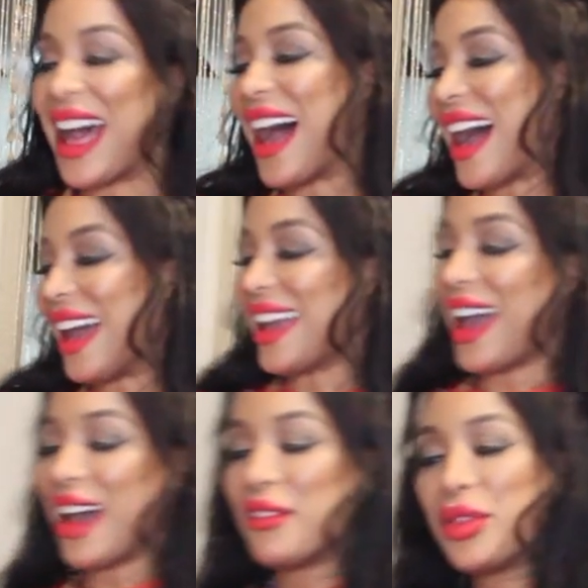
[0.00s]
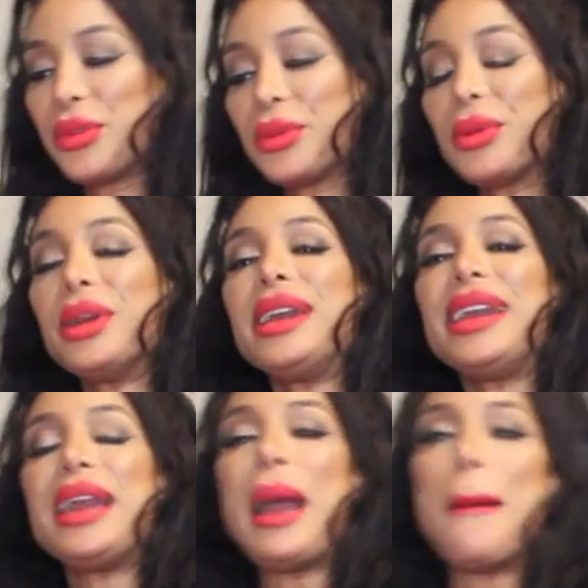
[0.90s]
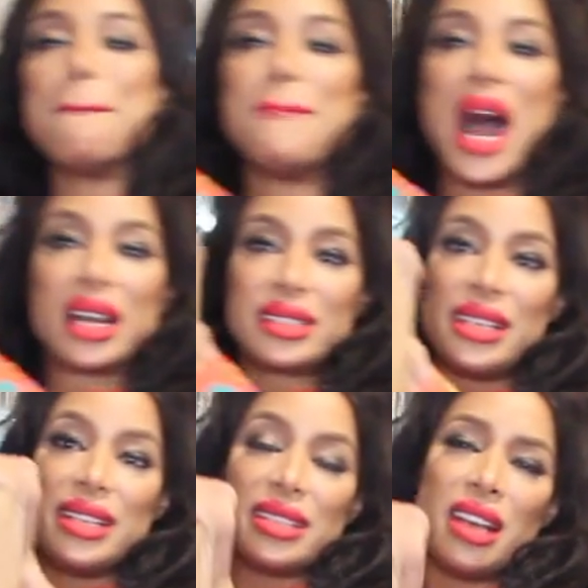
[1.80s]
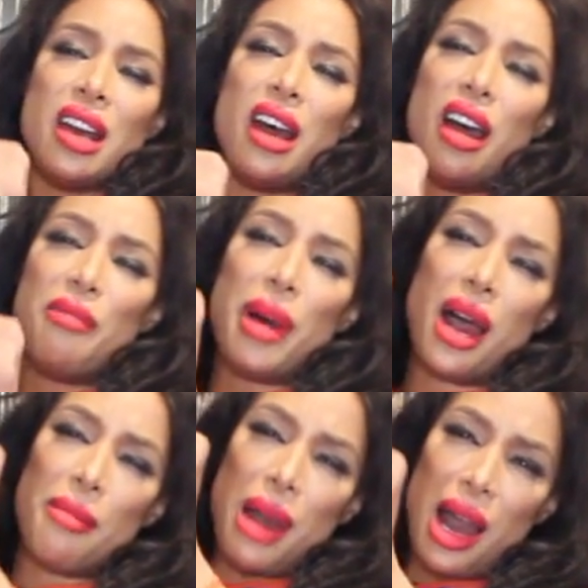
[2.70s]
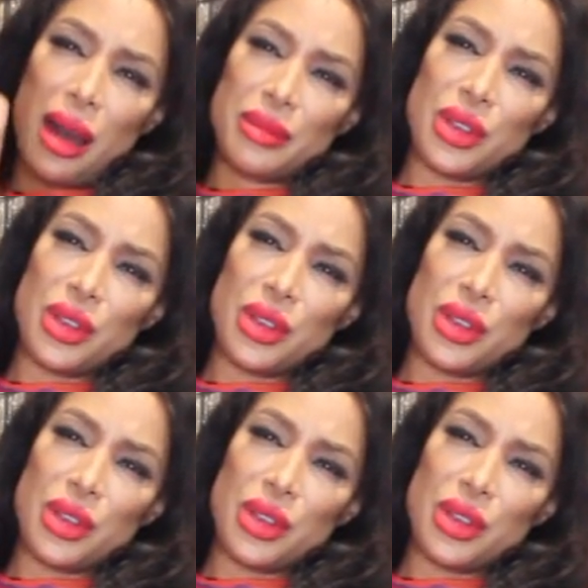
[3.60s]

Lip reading: I have 3 boxes of pom-poms,